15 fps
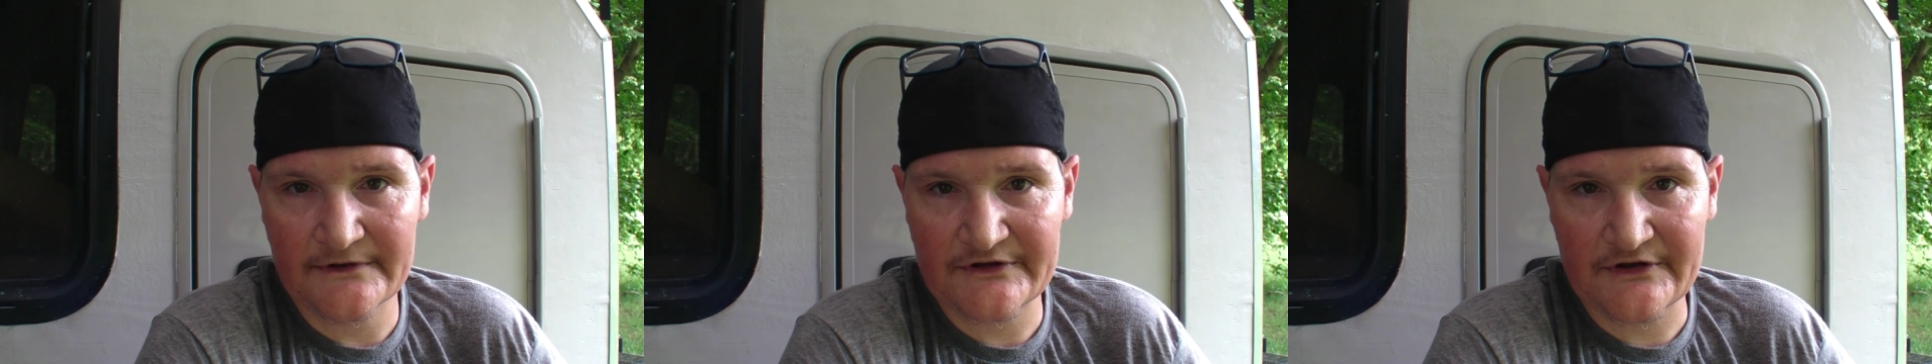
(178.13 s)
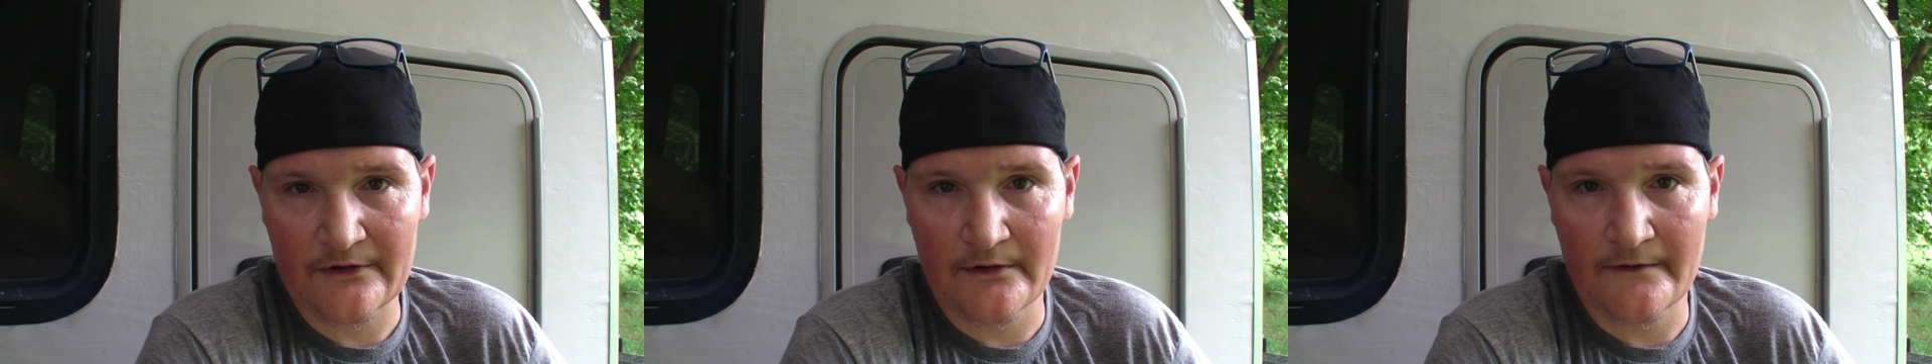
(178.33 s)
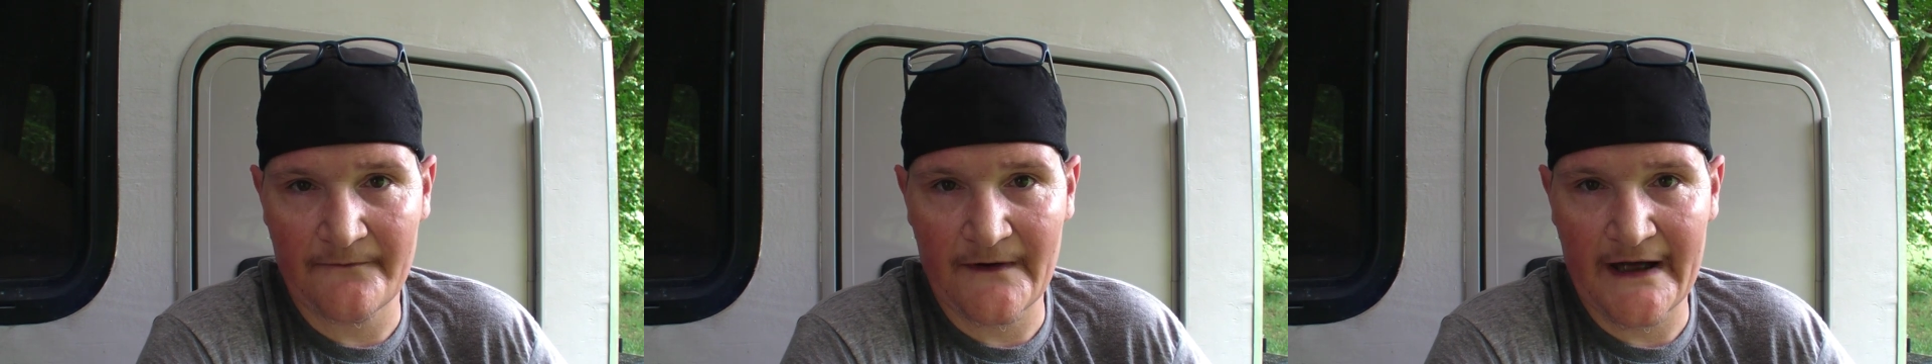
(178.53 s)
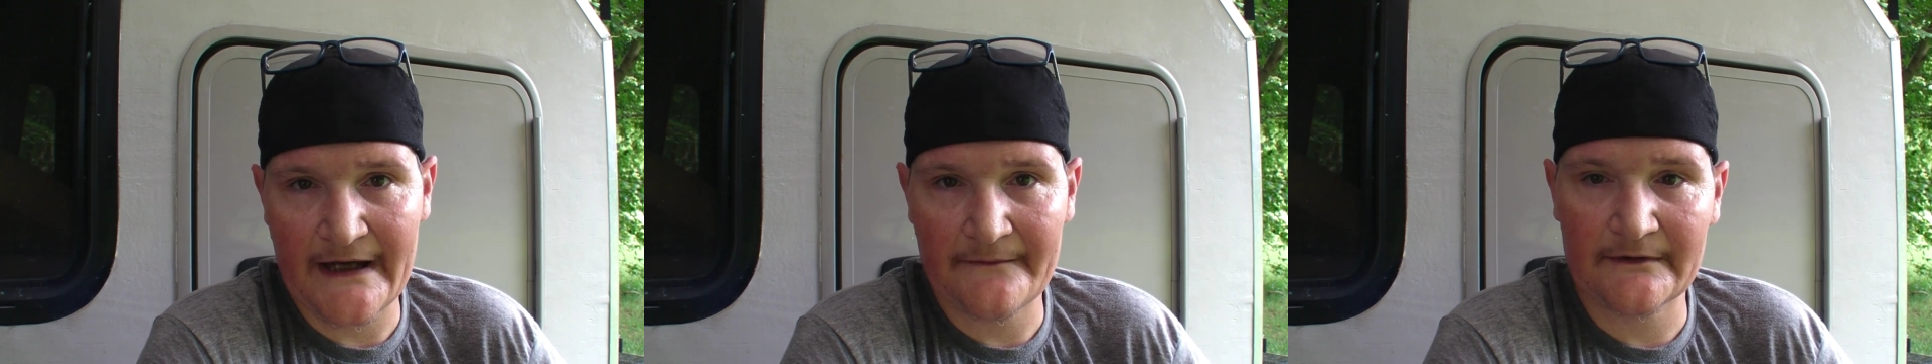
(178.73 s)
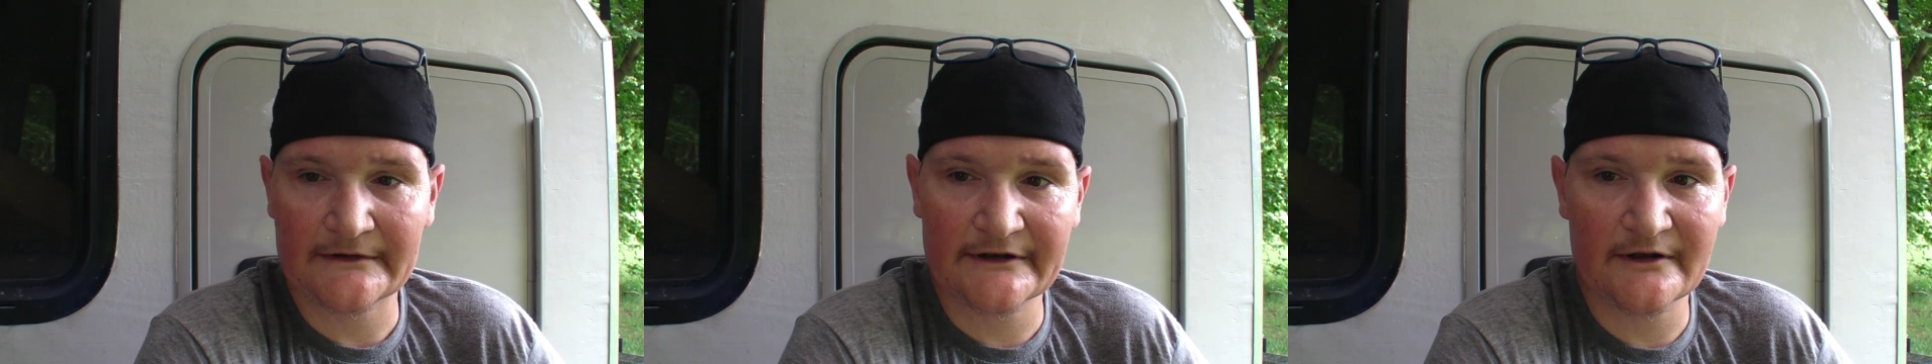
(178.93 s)
if I
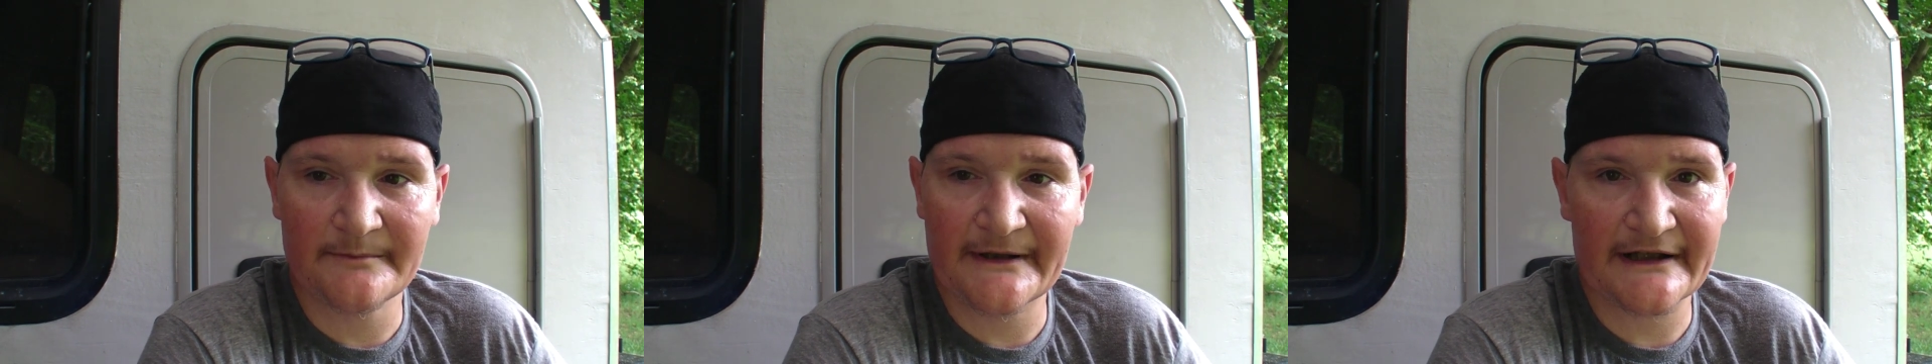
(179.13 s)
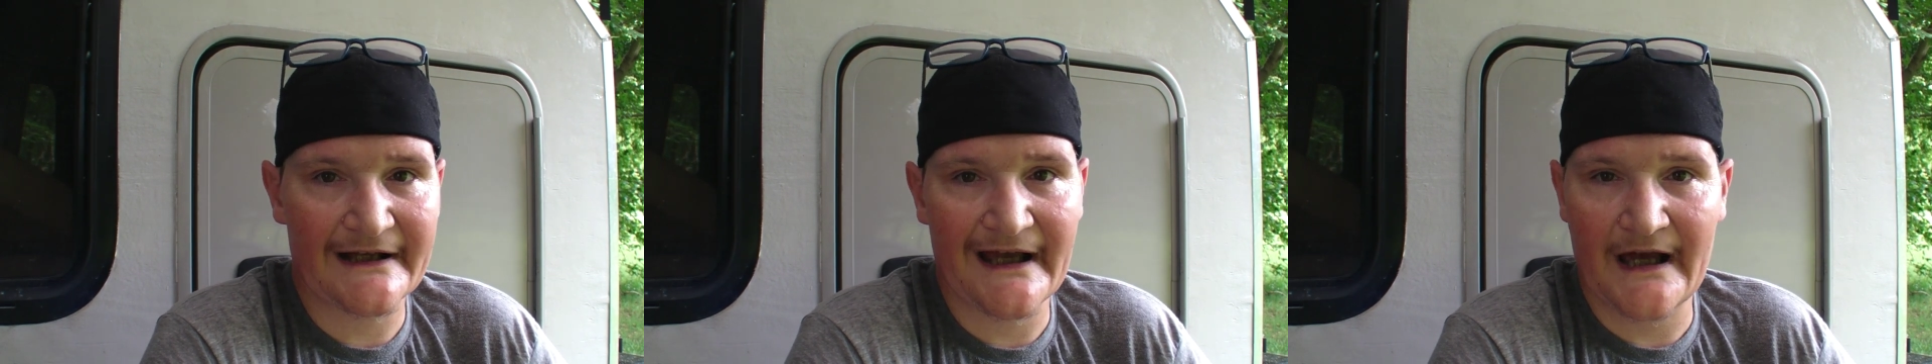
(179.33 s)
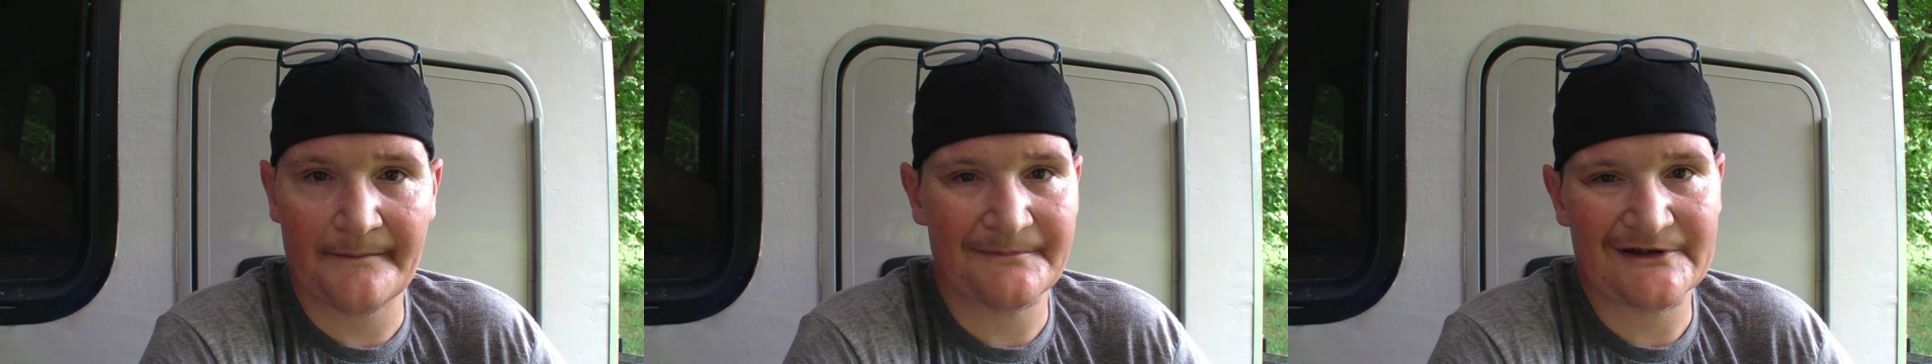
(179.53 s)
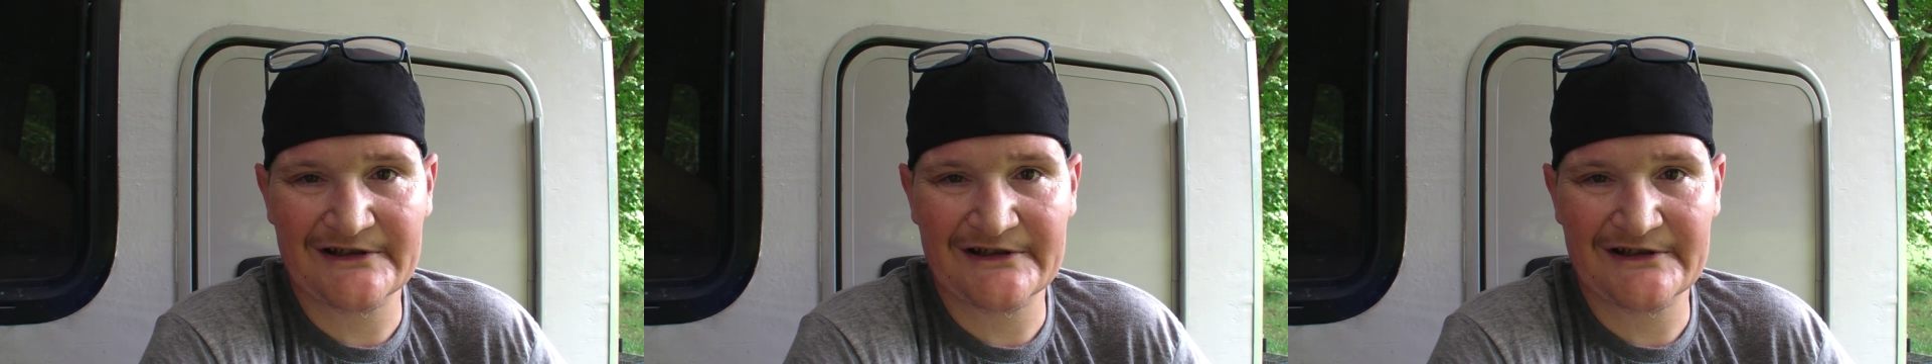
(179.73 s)
have a little bit of gap,